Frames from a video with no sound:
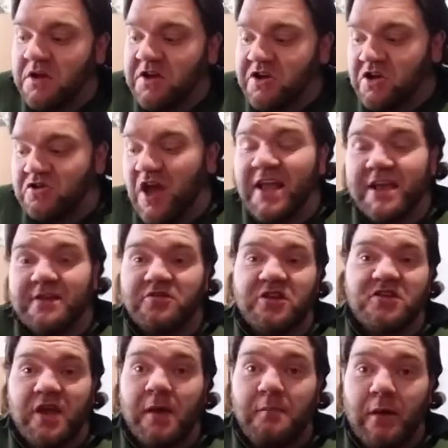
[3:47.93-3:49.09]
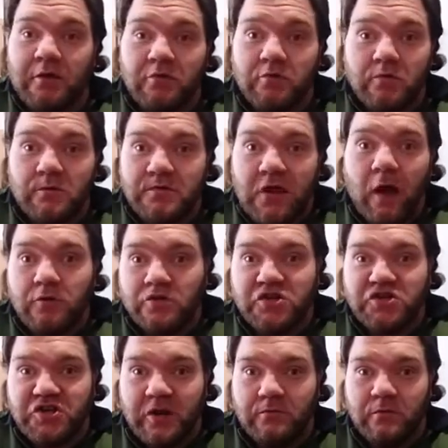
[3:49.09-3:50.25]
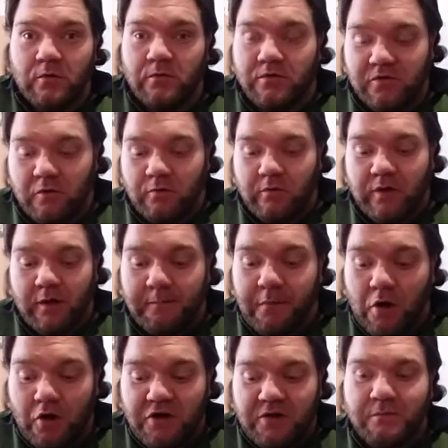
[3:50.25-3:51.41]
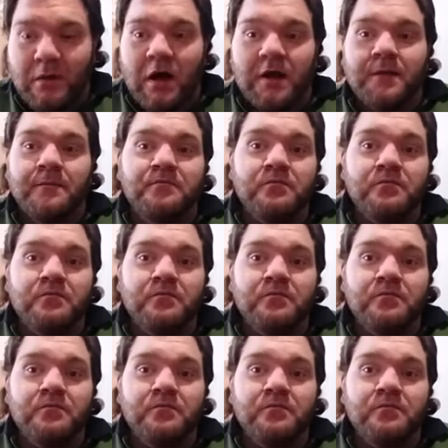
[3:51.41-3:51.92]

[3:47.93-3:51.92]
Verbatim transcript: Cause I get these at my local Dollar General and they're only a buck in my